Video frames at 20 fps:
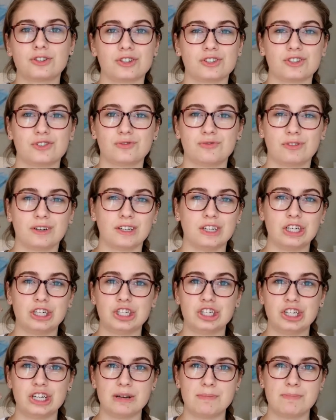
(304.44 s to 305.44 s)
just really
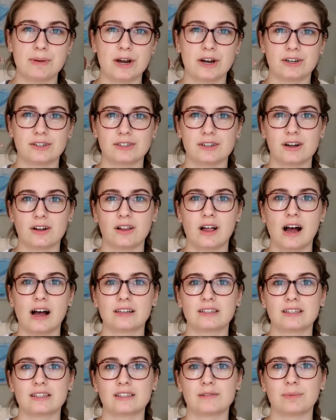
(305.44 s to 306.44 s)
cheap pair of
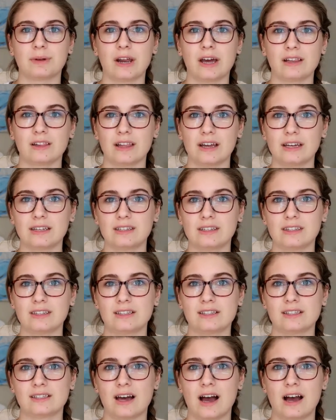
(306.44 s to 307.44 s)
sunglasses, but I liked the
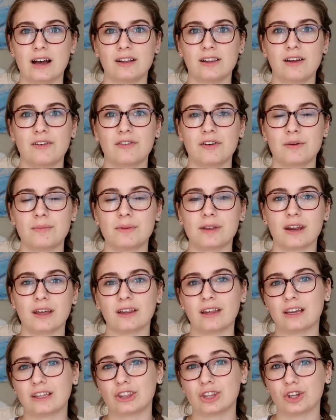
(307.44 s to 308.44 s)
style of them and I
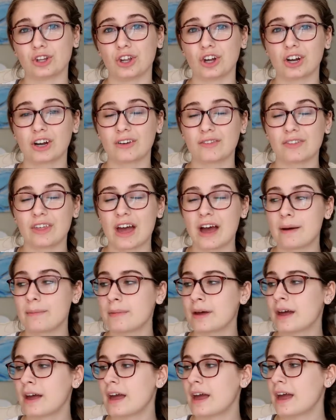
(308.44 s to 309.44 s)
liked the look of
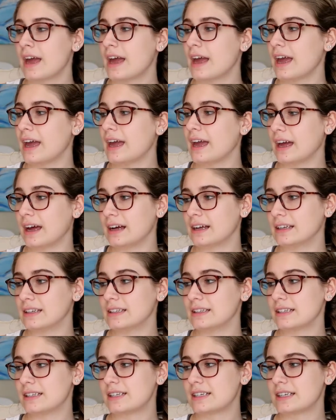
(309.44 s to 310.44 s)
them.
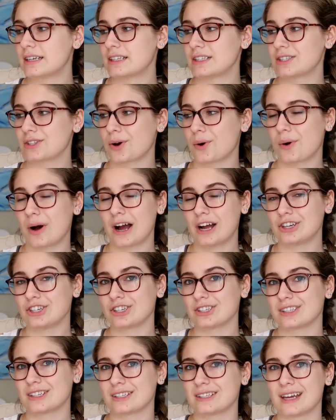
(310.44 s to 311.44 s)
And so I
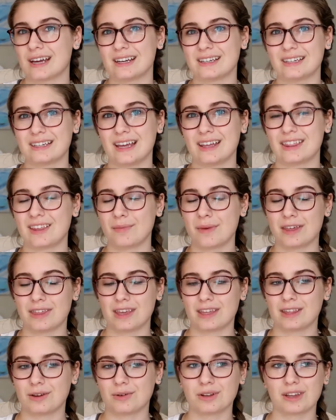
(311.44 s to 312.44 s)
just decided to get them. I
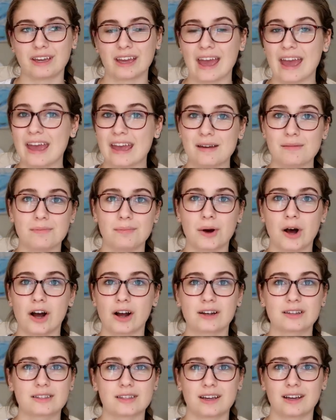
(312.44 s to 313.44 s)
think they were like
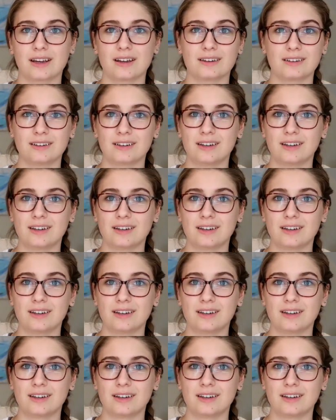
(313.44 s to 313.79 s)
$8, like